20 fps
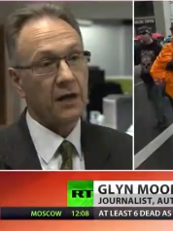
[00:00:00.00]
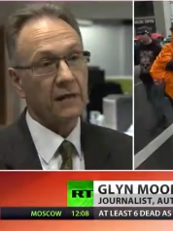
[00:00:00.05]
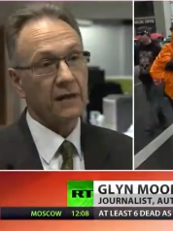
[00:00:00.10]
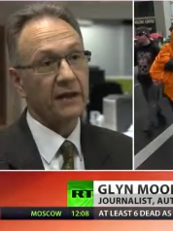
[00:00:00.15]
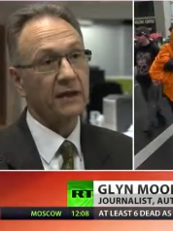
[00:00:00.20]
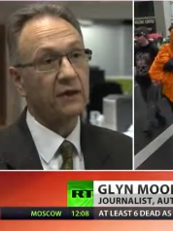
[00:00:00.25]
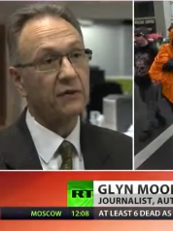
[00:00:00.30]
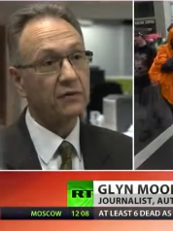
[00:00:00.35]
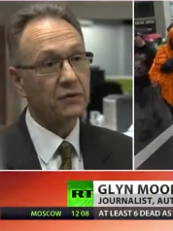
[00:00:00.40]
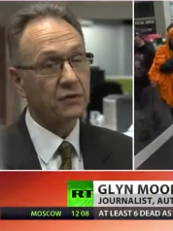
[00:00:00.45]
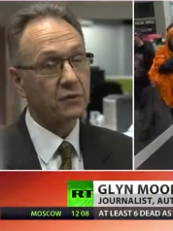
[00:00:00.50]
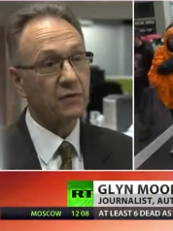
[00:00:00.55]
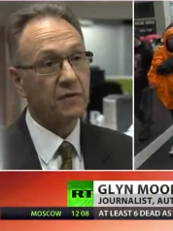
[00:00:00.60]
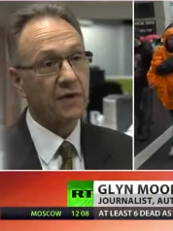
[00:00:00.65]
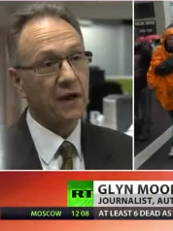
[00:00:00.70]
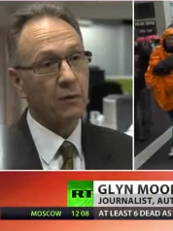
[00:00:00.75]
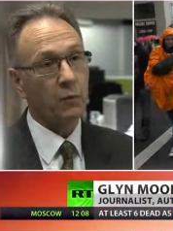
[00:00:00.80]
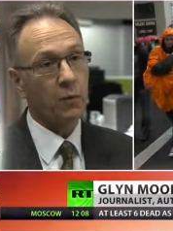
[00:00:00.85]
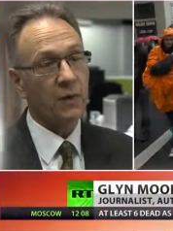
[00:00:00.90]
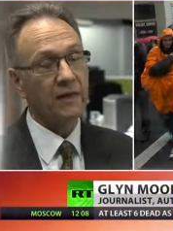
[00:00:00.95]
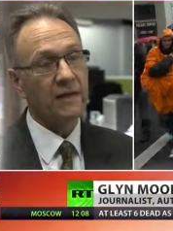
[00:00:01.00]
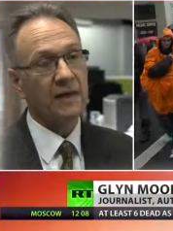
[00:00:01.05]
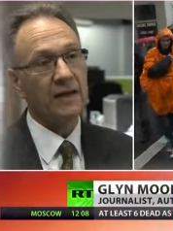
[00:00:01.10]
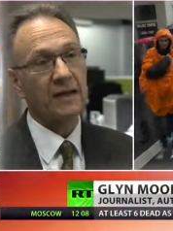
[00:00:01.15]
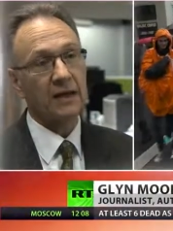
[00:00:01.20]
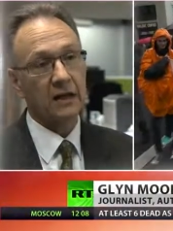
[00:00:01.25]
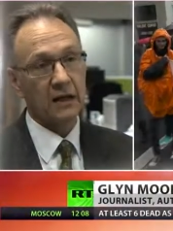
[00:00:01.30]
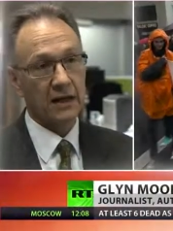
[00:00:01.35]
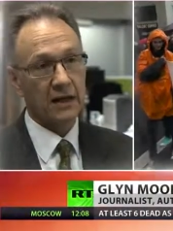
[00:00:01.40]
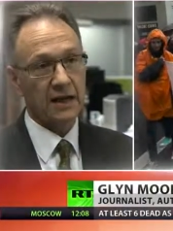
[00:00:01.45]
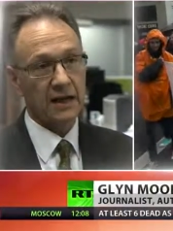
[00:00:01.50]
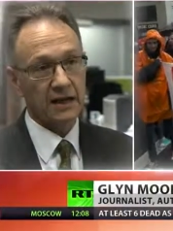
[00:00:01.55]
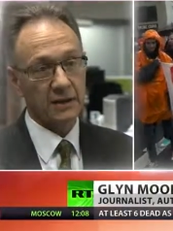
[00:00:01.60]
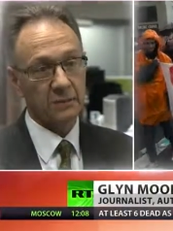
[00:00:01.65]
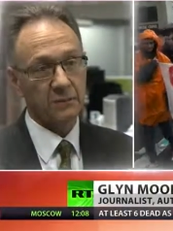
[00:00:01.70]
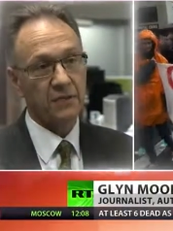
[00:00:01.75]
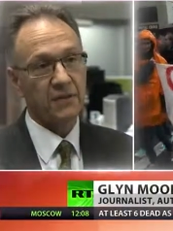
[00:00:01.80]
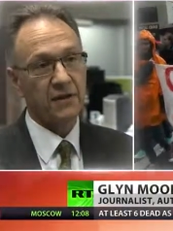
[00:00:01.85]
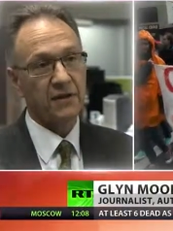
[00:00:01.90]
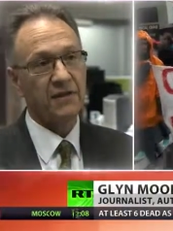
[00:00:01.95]
and they can do that when they
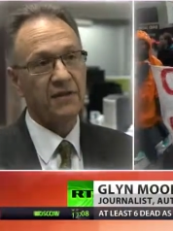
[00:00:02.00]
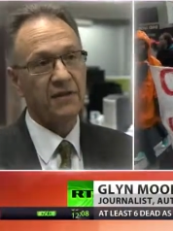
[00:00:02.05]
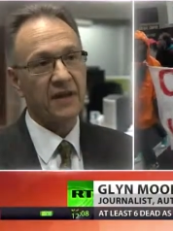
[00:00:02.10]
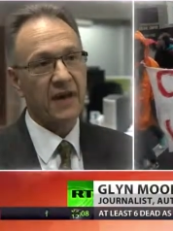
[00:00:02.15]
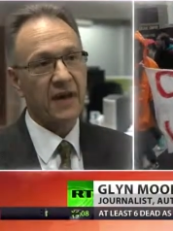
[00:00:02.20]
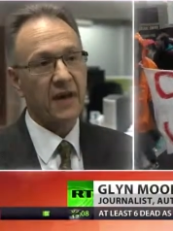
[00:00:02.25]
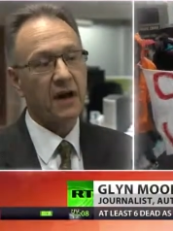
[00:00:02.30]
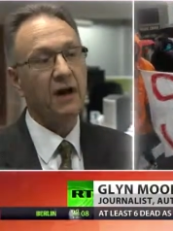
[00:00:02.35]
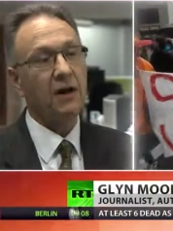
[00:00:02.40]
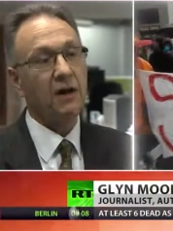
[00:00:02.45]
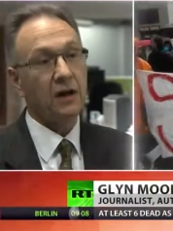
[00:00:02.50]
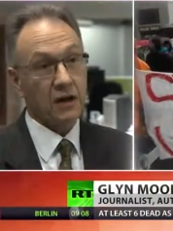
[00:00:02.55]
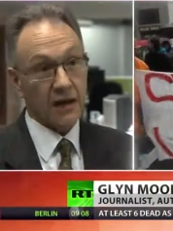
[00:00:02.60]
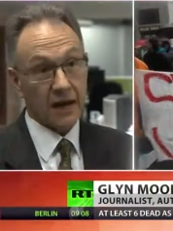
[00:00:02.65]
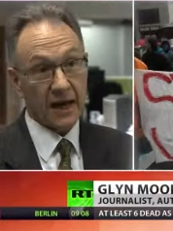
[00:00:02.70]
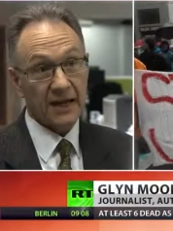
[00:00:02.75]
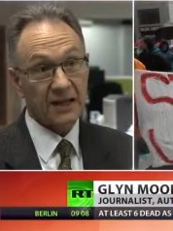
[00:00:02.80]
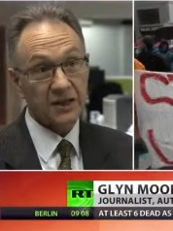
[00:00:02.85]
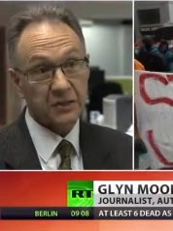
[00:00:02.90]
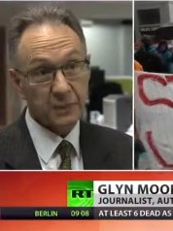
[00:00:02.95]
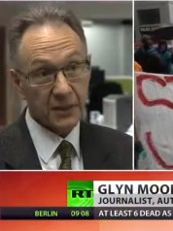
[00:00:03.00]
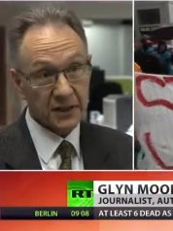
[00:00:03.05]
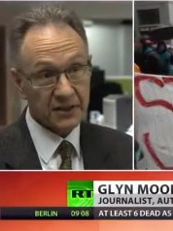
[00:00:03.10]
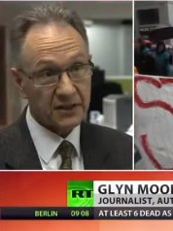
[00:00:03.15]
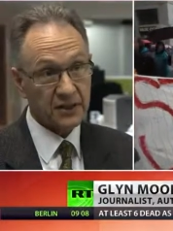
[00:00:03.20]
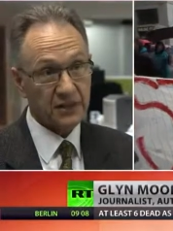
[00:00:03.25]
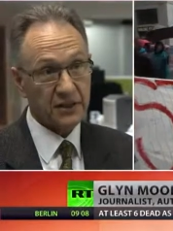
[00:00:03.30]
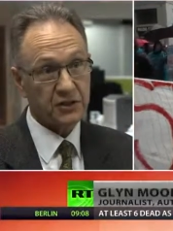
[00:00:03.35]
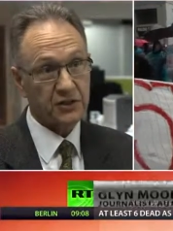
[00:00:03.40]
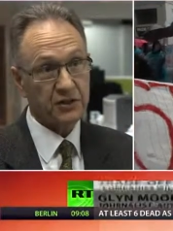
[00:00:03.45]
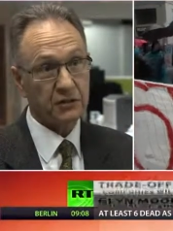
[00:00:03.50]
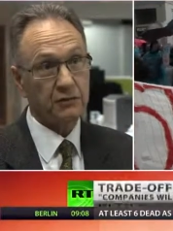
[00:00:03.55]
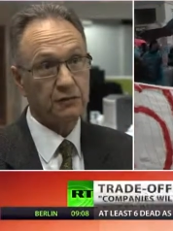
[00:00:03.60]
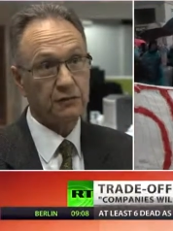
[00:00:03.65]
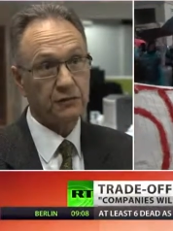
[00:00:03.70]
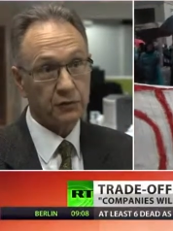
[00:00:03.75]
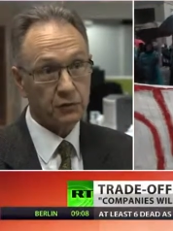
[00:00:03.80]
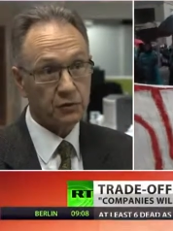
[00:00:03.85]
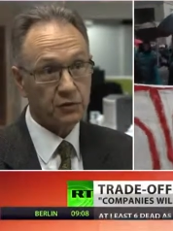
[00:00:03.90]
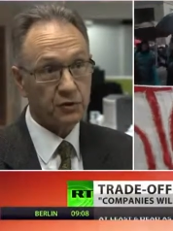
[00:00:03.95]
claim that their expectation
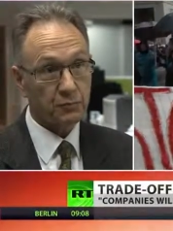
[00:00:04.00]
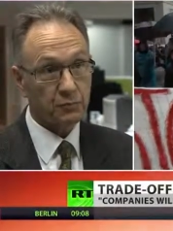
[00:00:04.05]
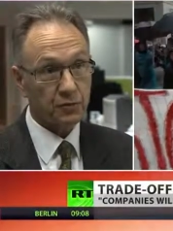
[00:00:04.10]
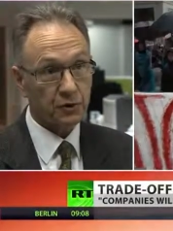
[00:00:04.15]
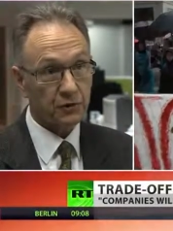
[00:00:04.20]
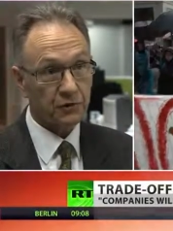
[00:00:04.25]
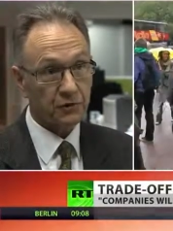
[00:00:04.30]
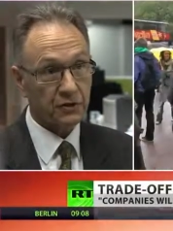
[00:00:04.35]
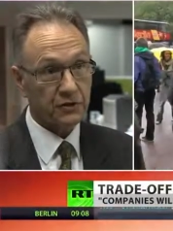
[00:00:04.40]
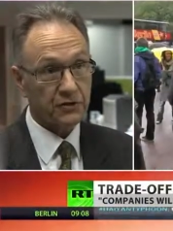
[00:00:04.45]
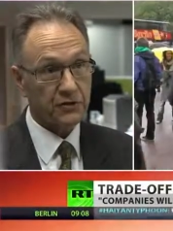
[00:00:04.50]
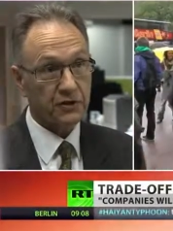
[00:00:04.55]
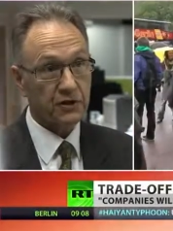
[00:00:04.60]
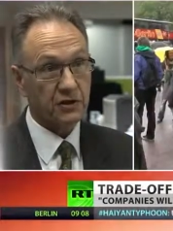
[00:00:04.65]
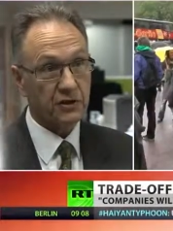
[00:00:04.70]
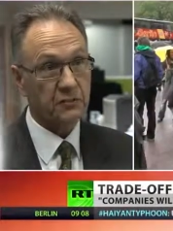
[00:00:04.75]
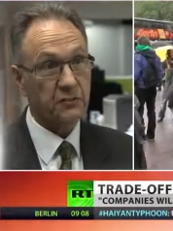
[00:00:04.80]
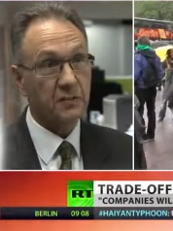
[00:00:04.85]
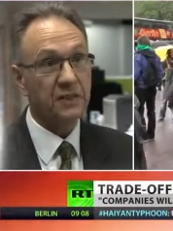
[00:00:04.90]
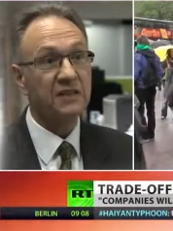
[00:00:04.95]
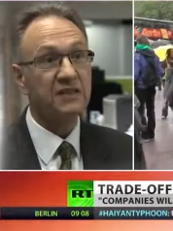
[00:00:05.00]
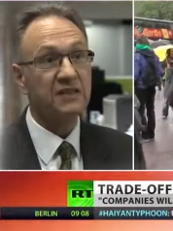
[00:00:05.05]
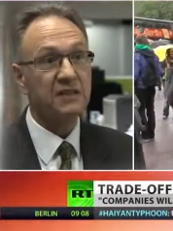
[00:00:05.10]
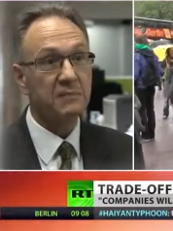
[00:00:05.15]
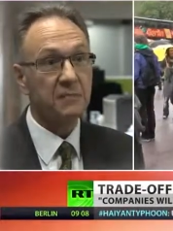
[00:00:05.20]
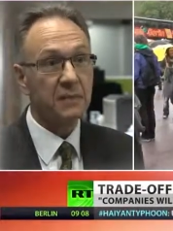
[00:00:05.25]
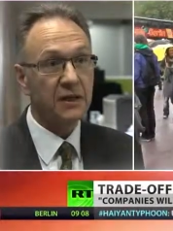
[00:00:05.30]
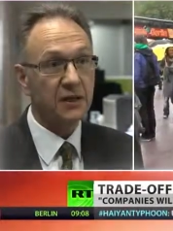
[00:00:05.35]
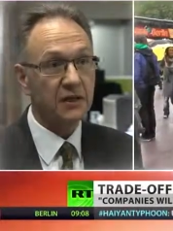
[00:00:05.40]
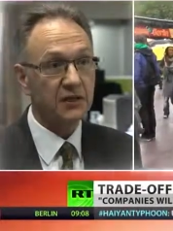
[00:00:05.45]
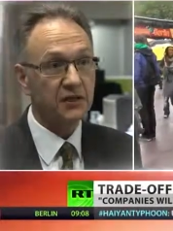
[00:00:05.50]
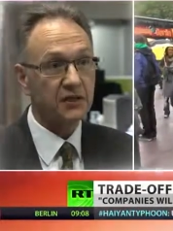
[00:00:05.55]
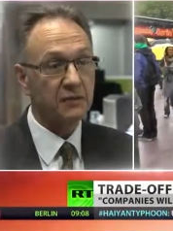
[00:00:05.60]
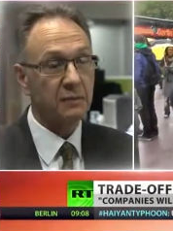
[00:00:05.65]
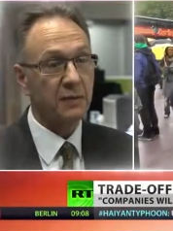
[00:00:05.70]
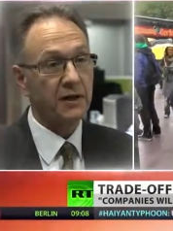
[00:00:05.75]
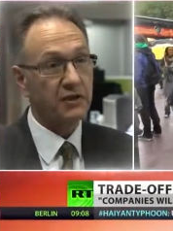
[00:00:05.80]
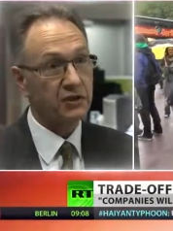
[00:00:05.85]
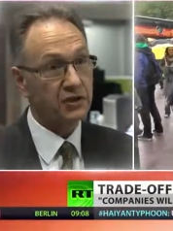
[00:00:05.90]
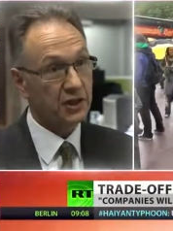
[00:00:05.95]
of future profits has been
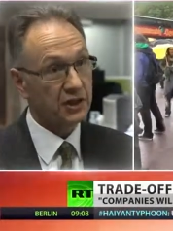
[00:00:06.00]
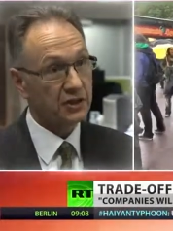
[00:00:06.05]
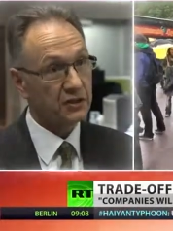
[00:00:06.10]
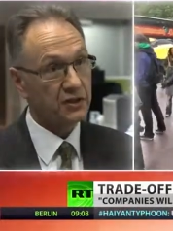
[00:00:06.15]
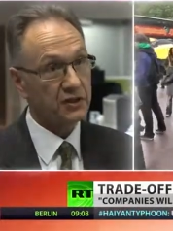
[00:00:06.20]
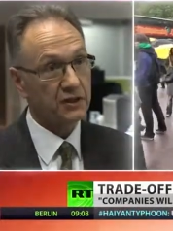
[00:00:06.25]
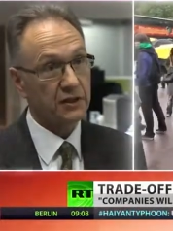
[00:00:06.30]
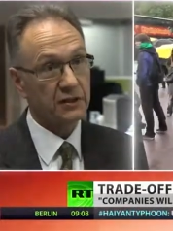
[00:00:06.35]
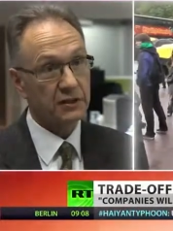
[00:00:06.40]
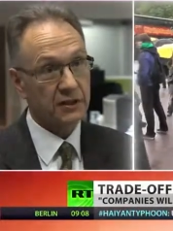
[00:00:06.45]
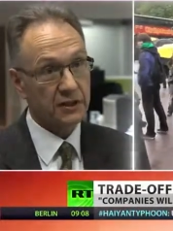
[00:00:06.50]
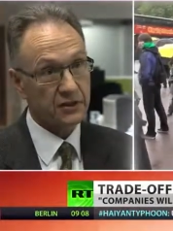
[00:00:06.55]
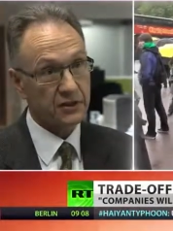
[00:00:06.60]
diminished by changes in